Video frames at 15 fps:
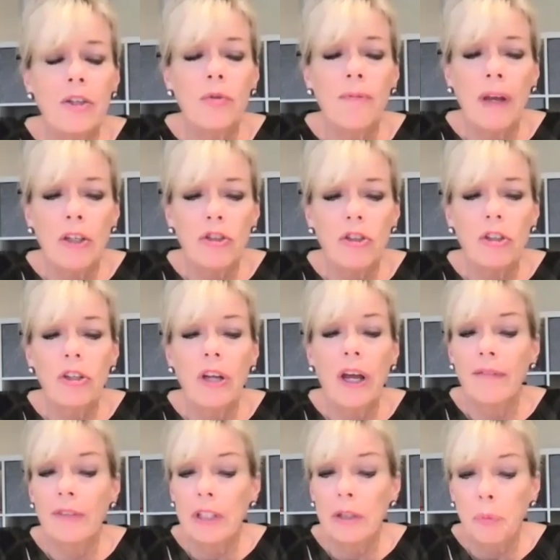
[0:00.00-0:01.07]
you mentioned
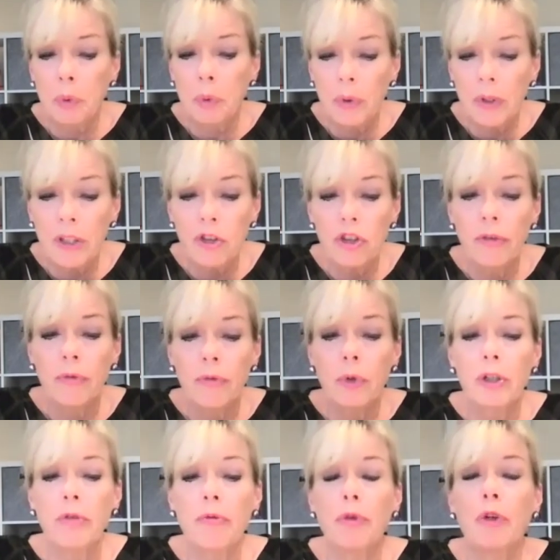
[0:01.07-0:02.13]
how many employees you have
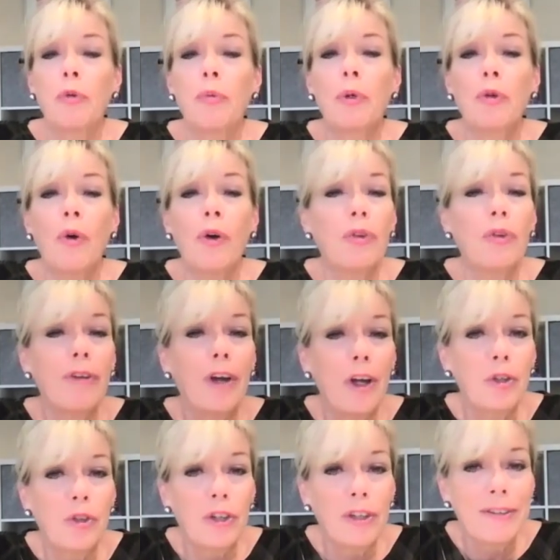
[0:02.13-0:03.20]
working for you, but you also have a
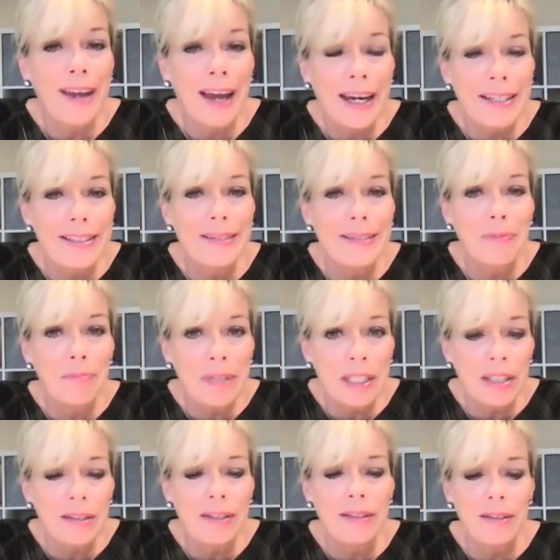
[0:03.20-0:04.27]
$190
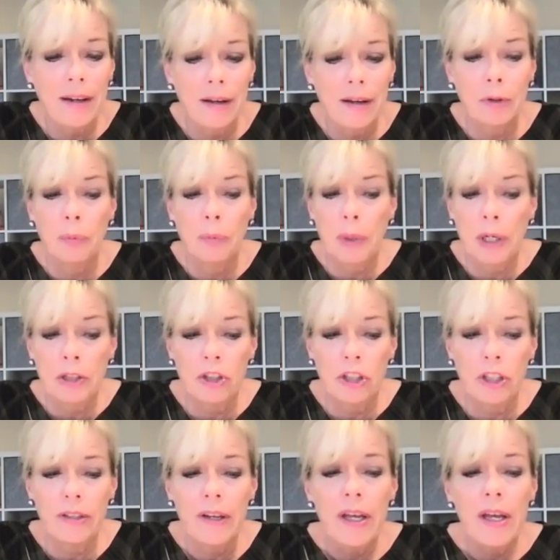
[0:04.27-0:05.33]
million
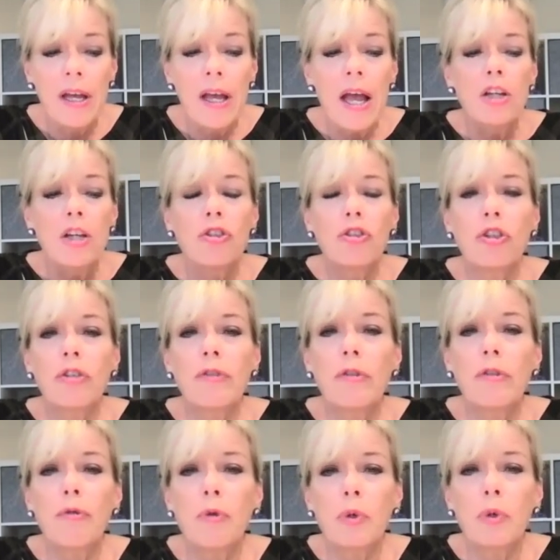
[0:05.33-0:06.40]
budget
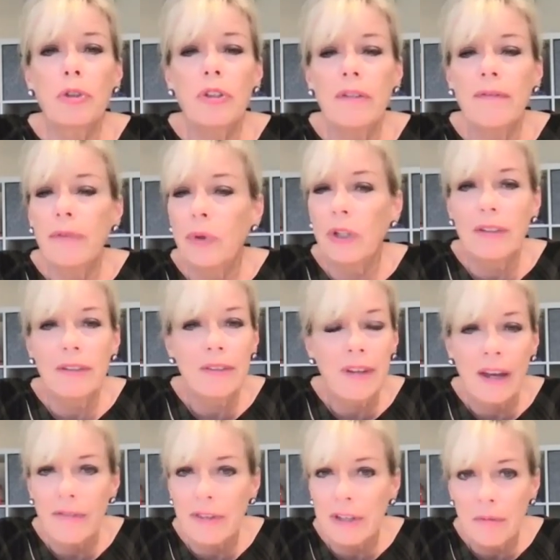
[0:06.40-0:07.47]
serving
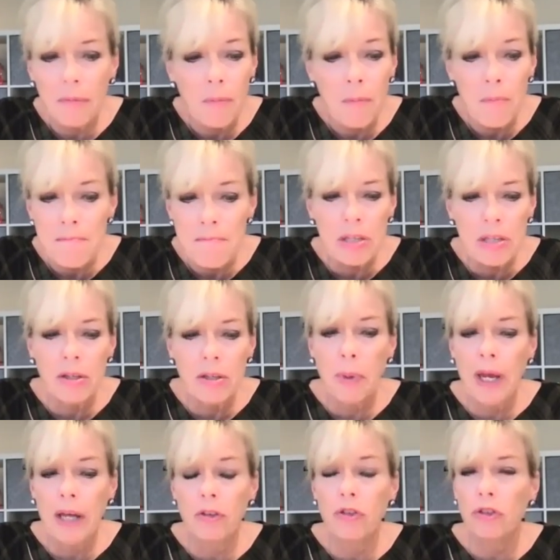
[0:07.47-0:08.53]
14.7 million
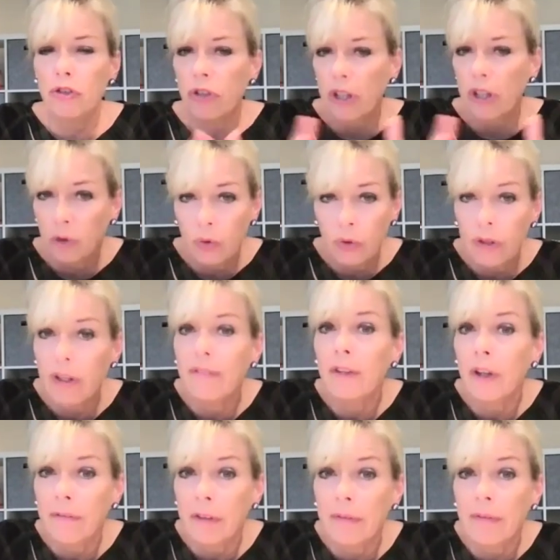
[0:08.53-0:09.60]
passengers annually. That
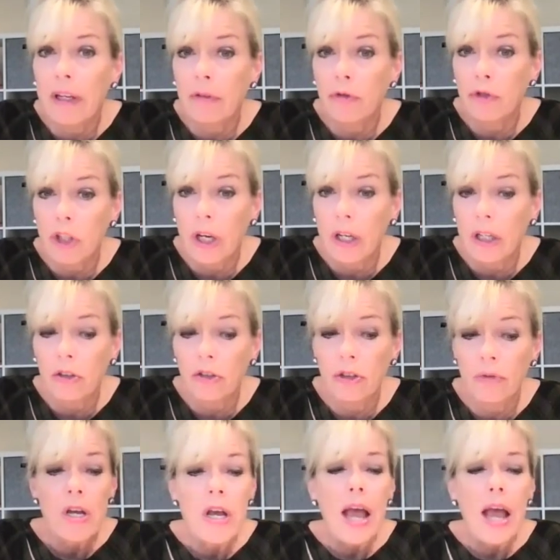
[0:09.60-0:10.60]
number may have changed.